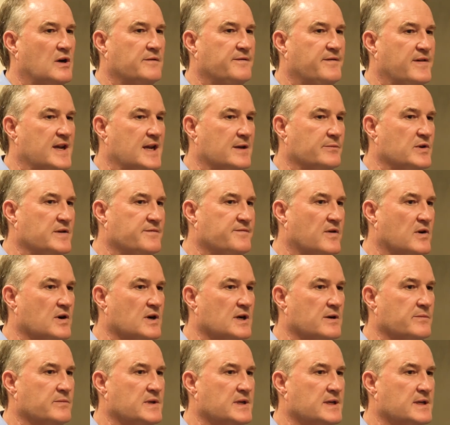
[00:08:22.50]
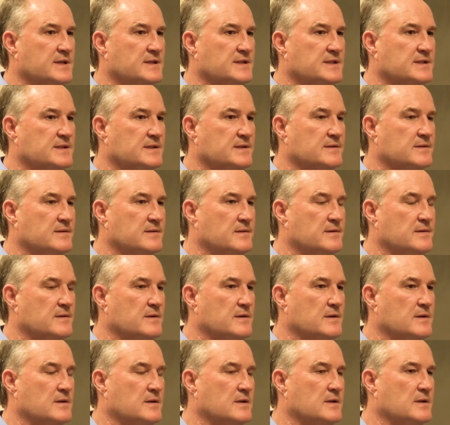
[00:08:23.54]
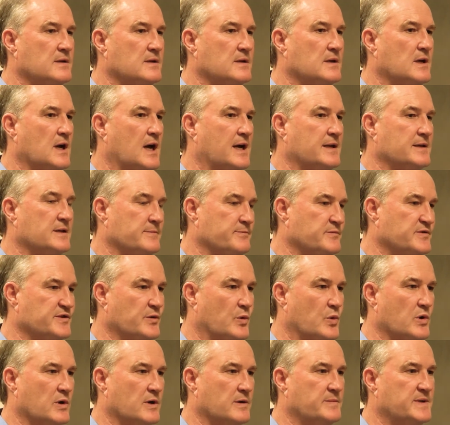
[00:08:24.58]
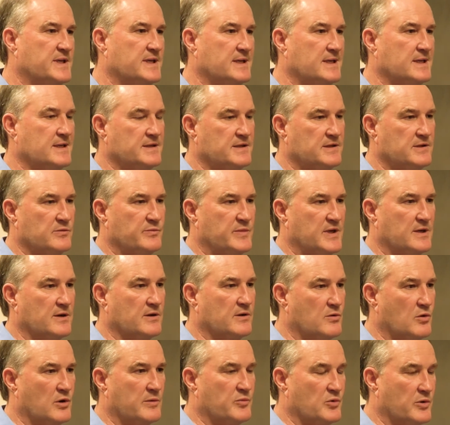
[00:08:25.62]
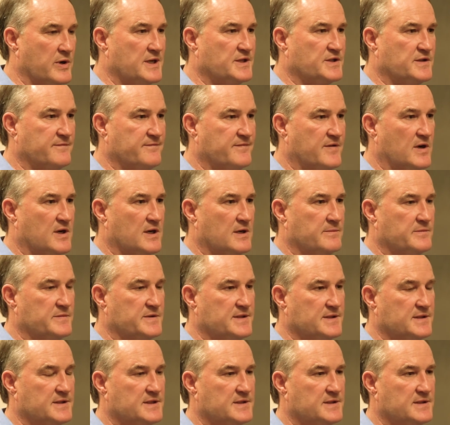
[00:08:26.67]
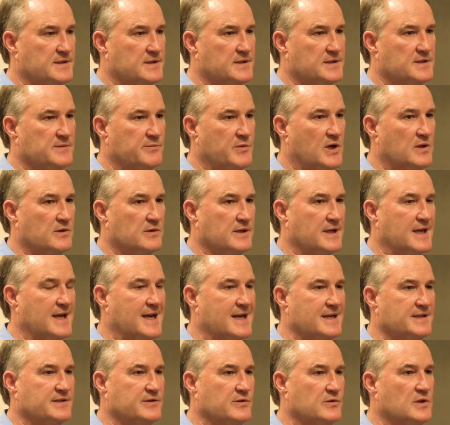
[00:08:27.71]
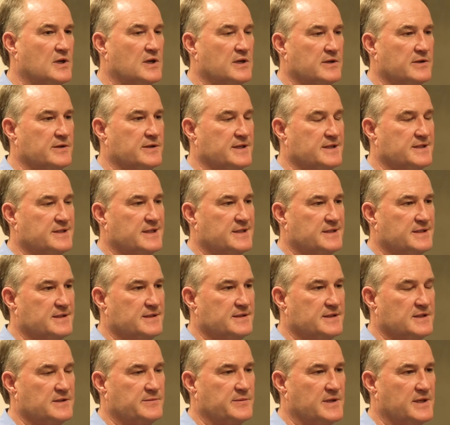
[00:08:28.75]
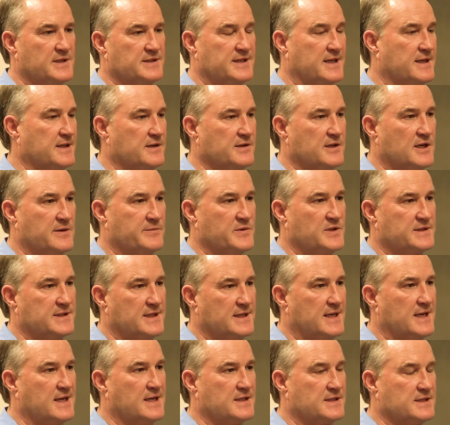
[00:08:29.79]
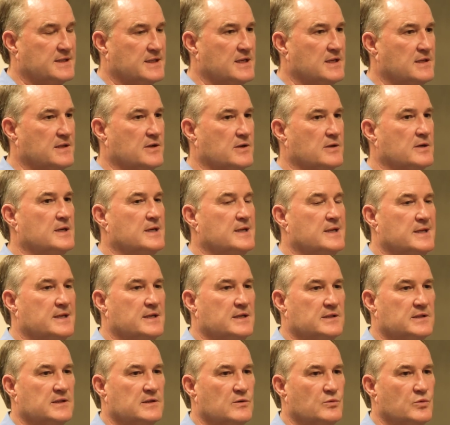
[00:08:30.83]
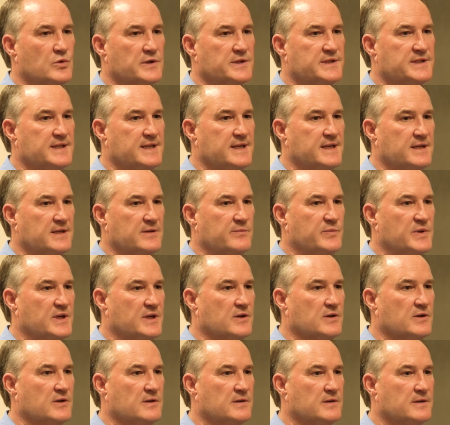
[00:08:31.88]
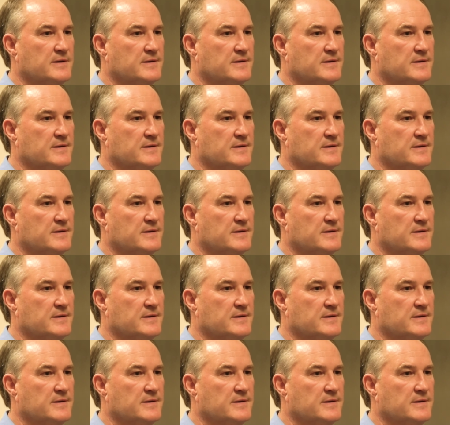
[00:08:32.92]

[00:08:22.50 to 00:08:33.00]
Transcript: family farm has gotten absorbed into bigger corporation farms. the smaller guys no longer in existence. It's because economics they can't stay there. So we're seeing bigger